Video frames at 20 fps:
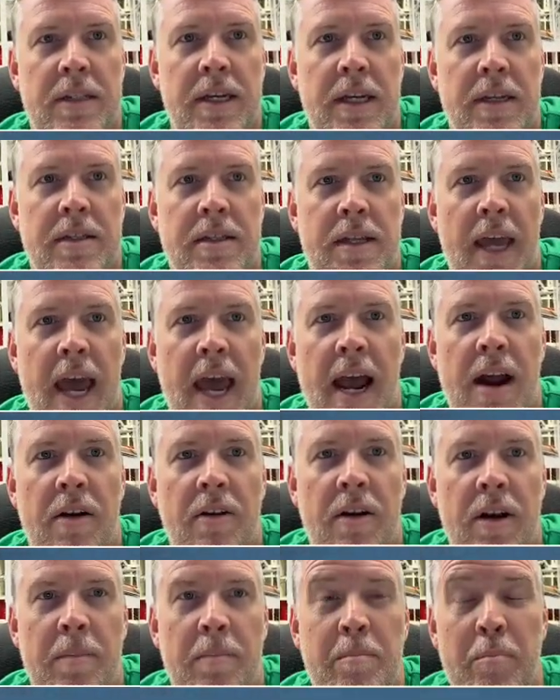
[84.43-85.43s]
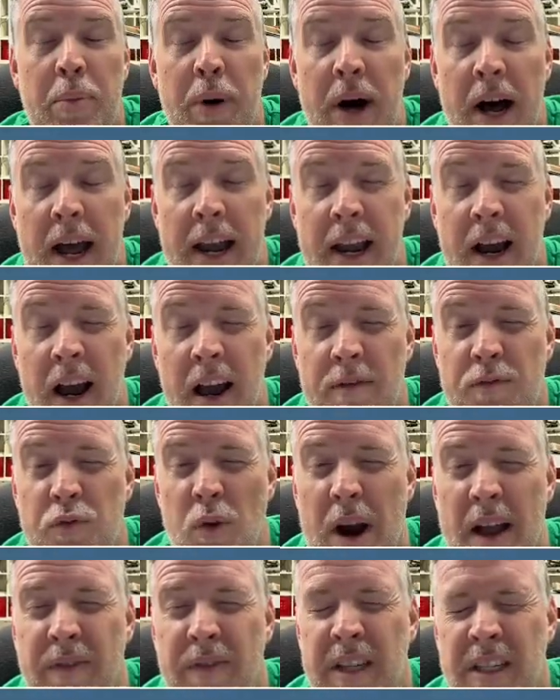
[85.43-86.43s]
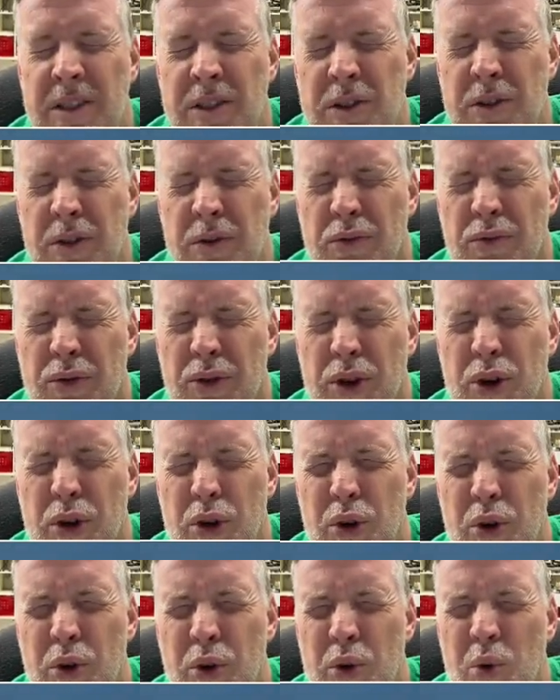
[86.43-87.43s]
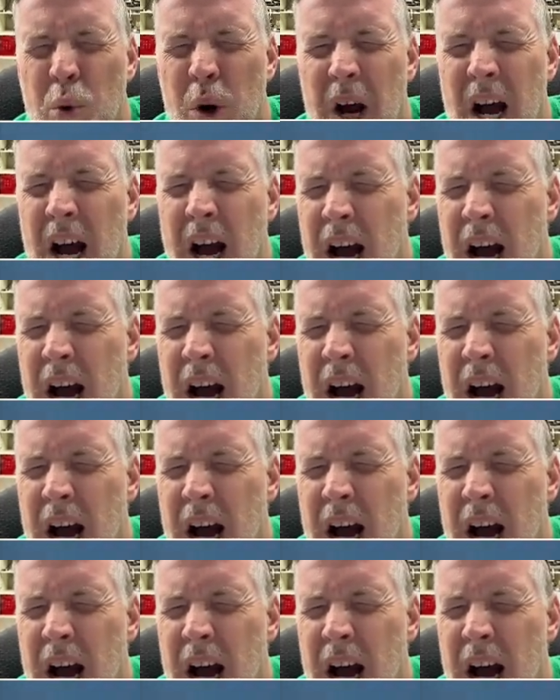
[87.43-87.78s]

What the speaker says: disk error. But I've ran this through